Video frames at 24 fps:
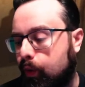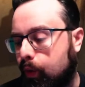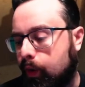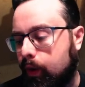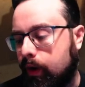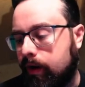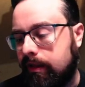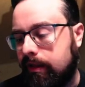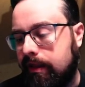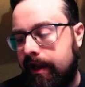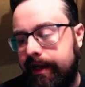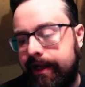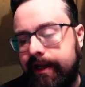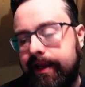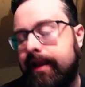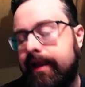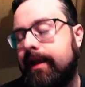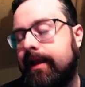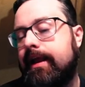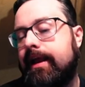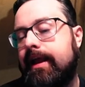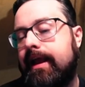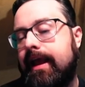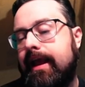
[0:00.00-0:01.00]
or like
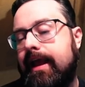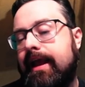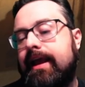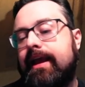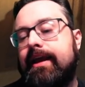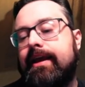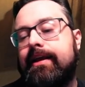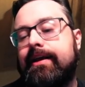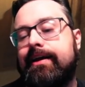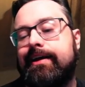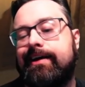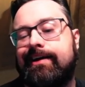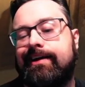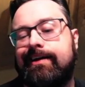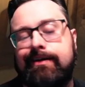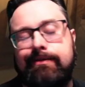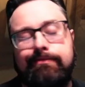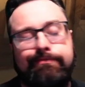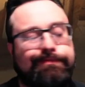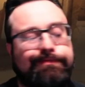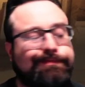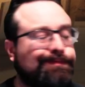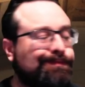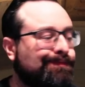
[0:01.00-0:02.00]
a
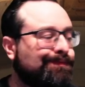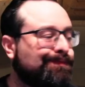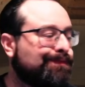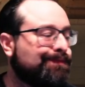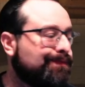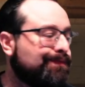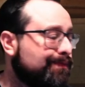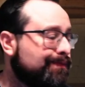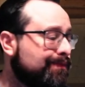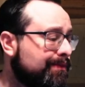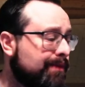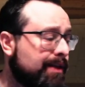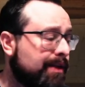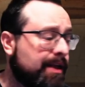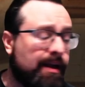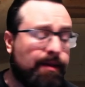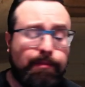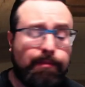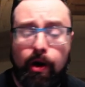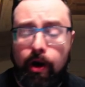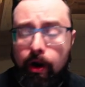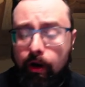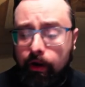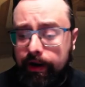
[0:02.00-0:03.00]

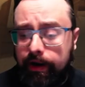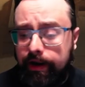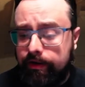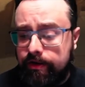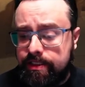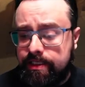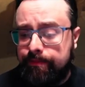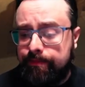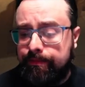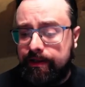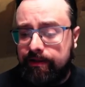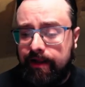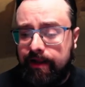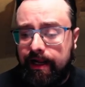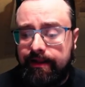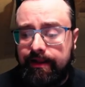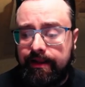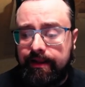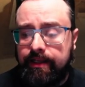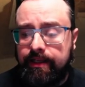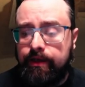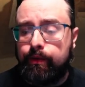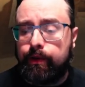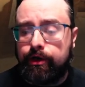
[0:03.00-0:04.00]
Mari or something like
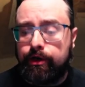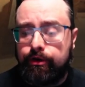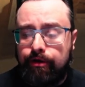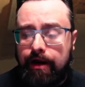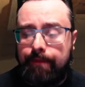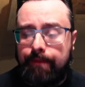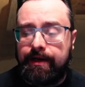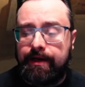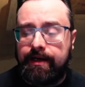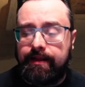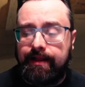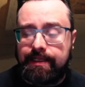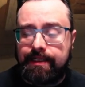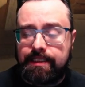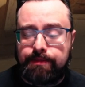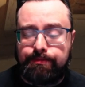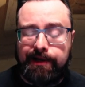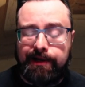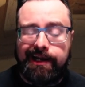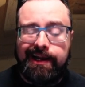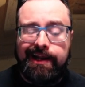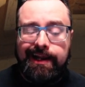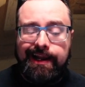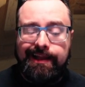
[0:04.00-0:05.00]
that you want to drop into that
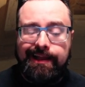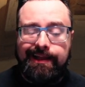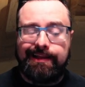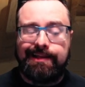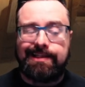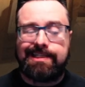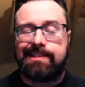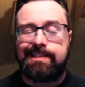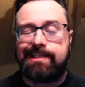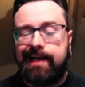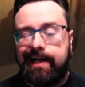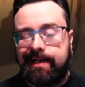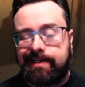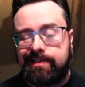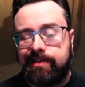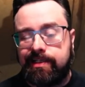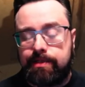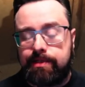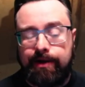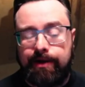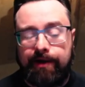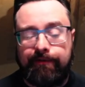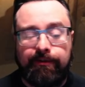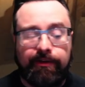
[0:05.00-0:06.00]
spot, I think this is an
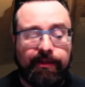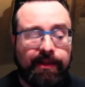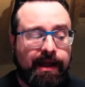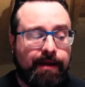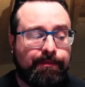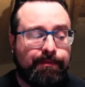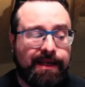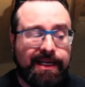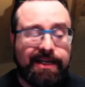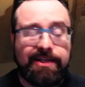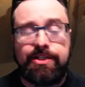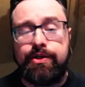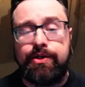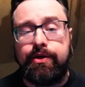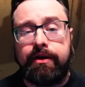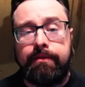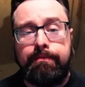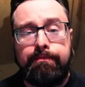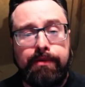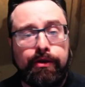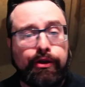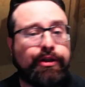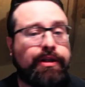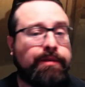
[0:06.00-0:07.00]
excellent spot for them because you
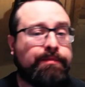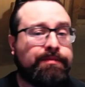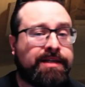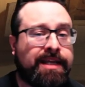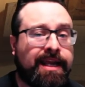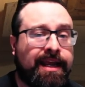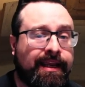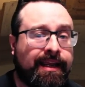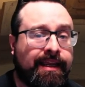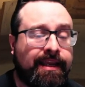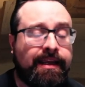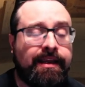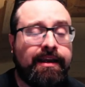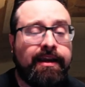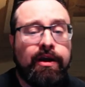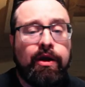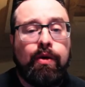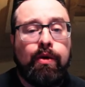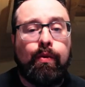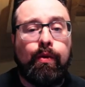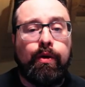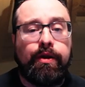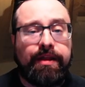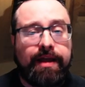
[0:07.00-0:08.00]
can build them tanky
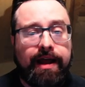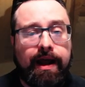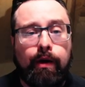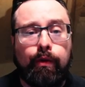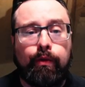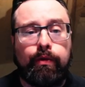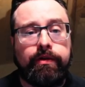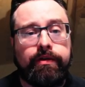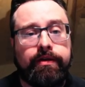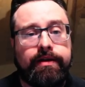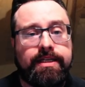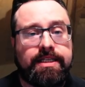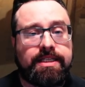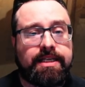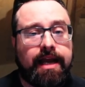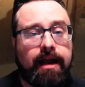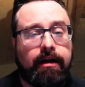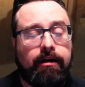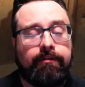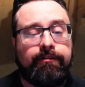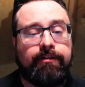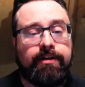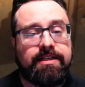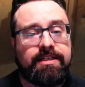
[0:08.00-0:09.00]
without really
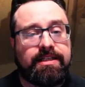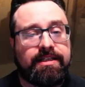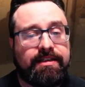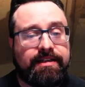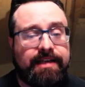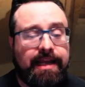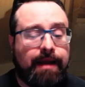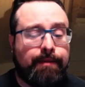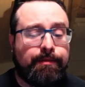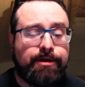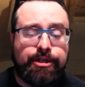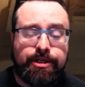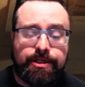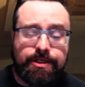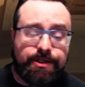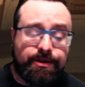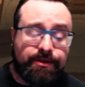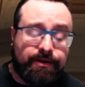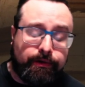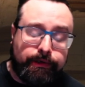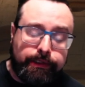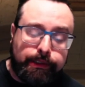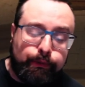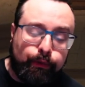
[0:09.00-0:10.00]
sacrificing damage because
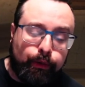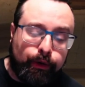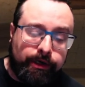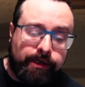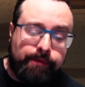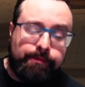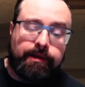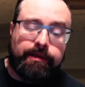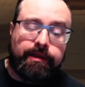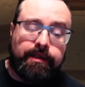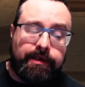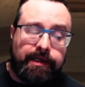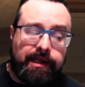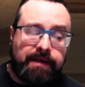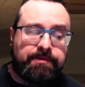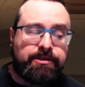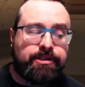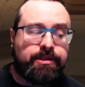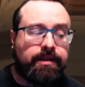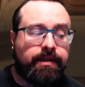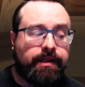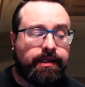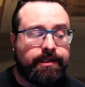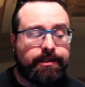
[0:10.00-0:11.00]
you're not really worried about the
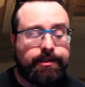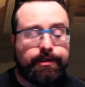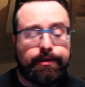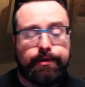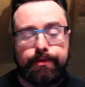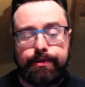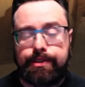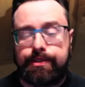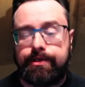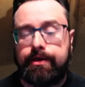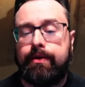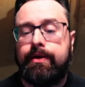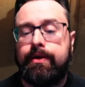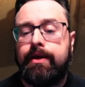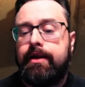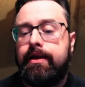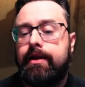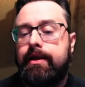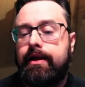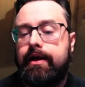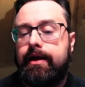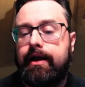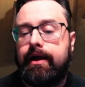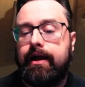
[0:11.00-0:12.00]
damage that they do. So
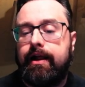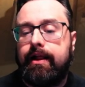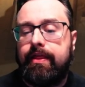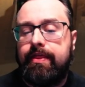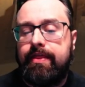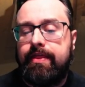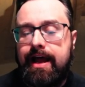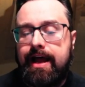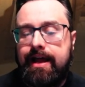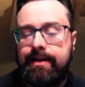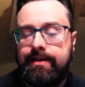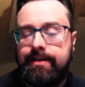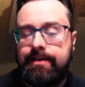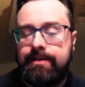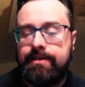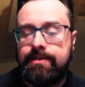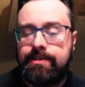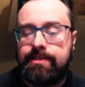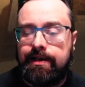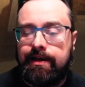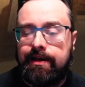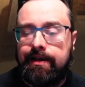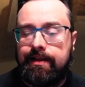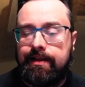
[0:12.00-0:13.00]
that
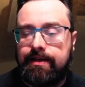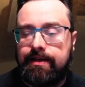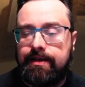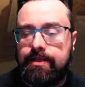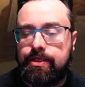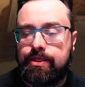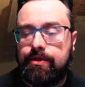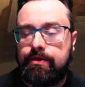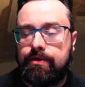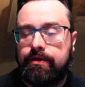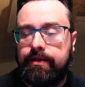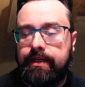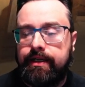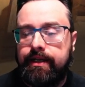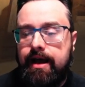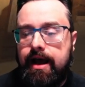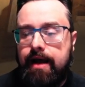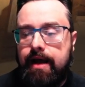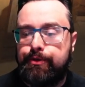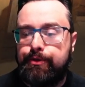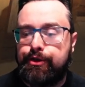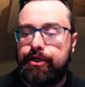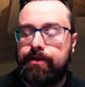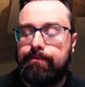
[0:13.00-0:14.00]
is certainly an
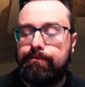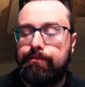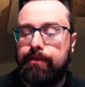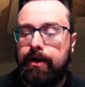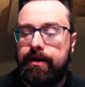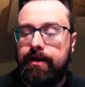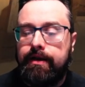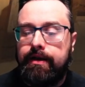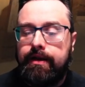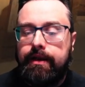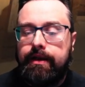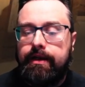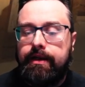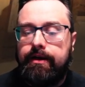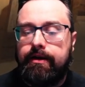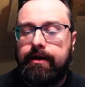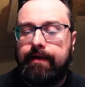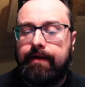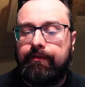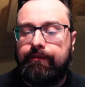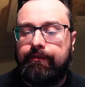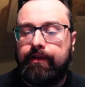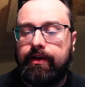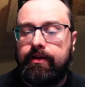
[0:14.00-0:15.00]
option, but you're going to
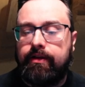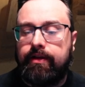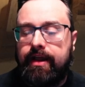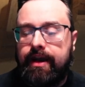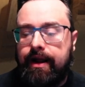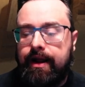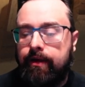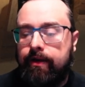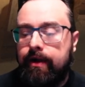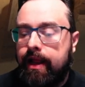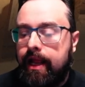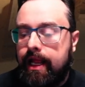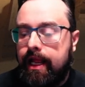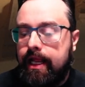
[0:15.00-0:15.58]
have to figure that out.